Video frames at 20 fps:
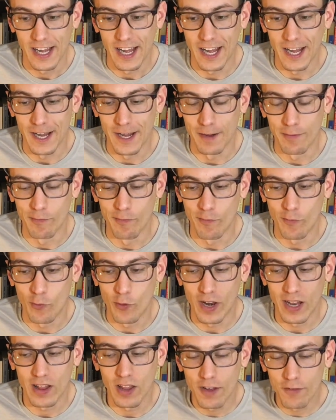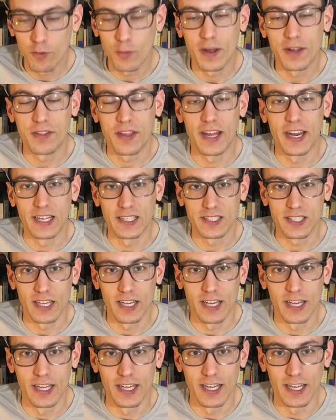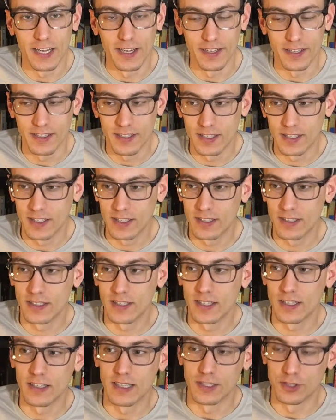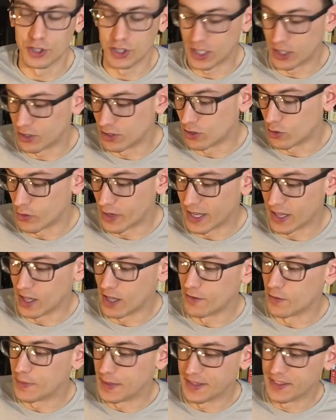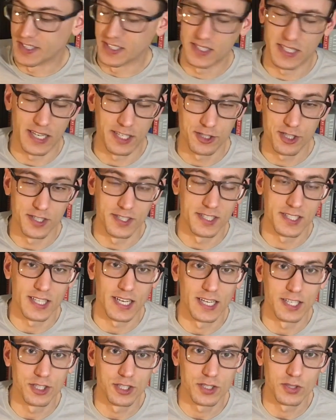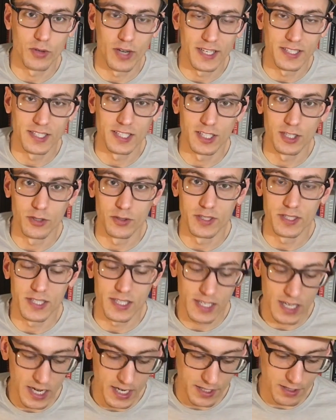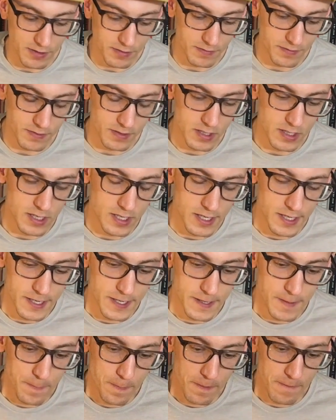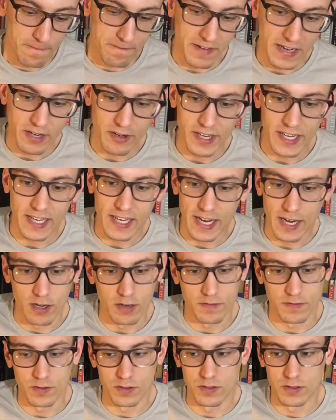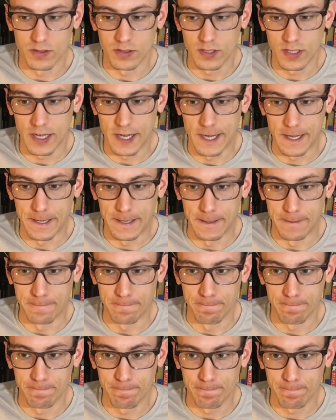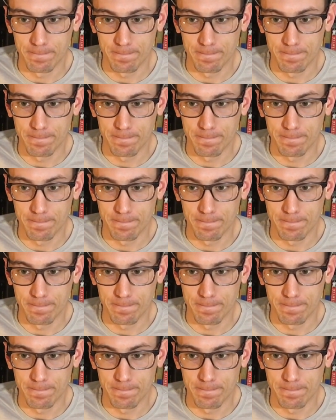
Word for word: Um, what I love about that essay, and in general what I love about the sections that I just read to you, is the kind of very careful um,